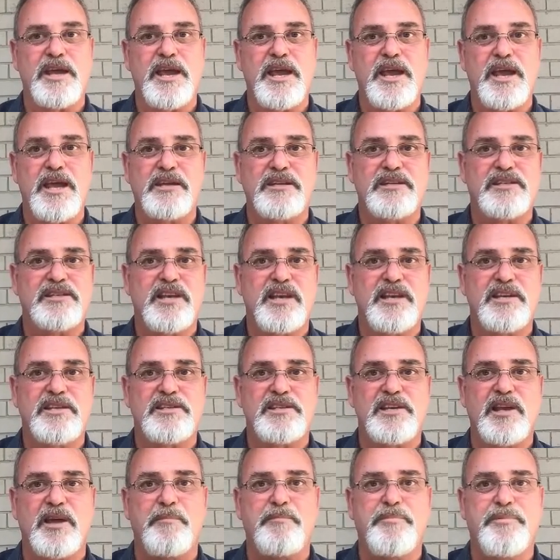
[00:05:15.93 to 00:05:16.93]
and say
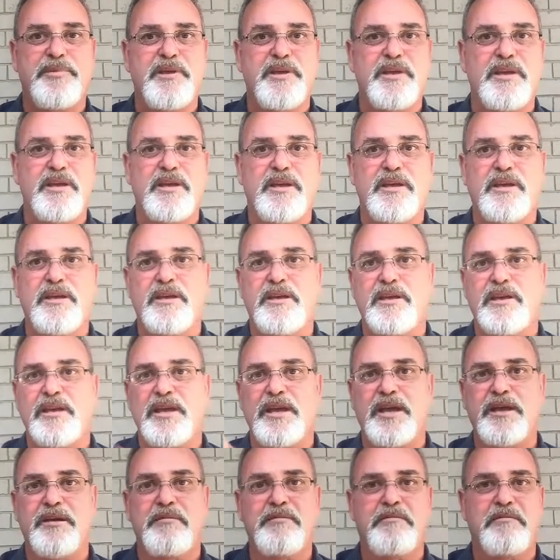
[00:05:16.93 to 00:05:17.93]
something
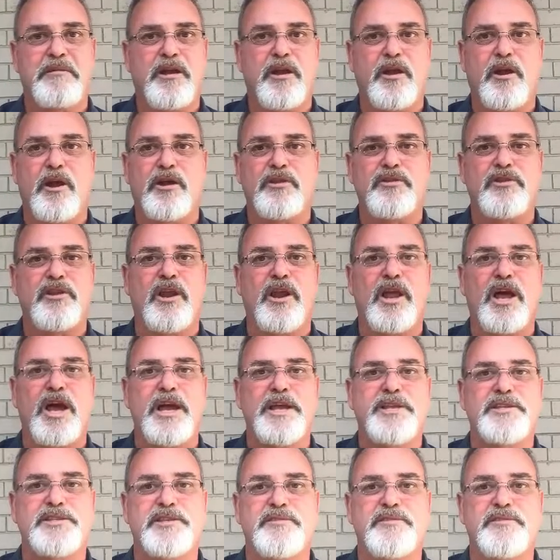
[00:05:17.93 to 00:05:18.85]
along the lines